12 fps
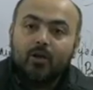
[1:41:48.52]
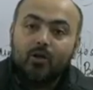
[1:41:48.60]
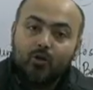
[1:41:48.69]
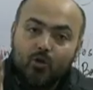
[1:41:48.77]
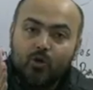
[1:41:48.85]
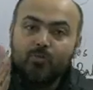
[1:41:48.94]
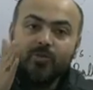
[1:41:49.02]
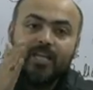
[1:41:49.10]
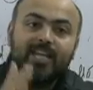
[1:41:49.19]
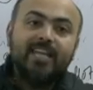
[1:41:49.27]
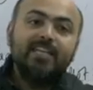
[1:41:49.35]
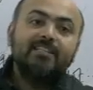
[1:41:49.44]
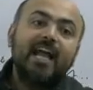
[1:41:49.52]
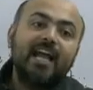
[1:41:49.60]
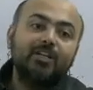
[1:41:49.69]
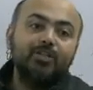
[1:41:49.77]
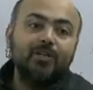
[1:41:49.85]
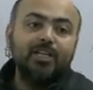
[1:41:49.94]
whom he is
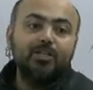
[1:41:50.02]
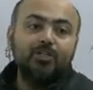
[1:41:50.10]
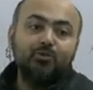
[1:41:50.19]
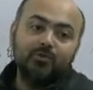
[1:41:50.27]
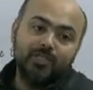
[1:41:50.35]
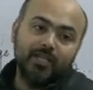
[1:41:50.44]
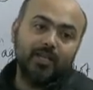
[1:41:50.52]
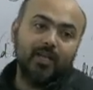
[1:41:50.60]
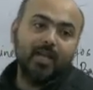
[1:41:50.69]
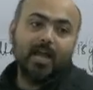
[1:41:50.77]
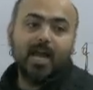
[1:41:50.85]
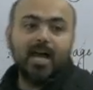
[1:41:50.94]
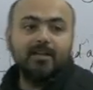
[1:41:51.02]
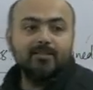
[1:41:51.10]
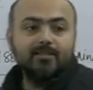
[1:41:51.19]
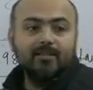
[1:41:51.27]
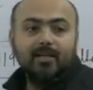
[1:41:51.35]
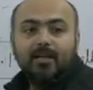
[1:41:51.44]
actually choosing
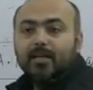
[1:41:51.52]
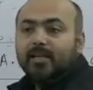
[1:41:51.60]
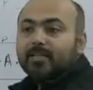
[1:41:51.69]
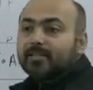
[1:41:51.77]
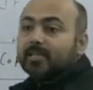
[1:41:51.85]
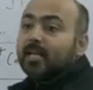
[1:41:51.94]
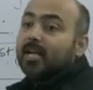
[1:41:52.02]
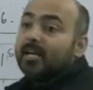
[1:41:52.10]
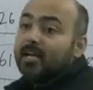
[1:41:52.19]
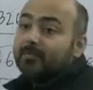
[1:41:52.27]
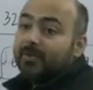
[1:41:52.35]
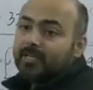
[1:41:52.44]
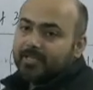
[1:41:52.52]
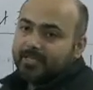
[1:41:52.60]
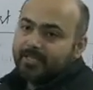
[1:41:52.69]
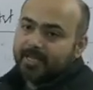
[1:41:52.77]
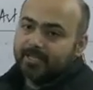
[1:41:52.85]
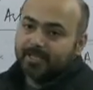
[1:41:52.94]
as his
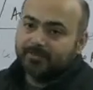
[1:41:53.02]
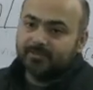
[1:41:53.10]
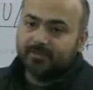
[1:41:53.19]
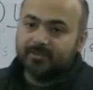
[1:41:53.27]
representatives.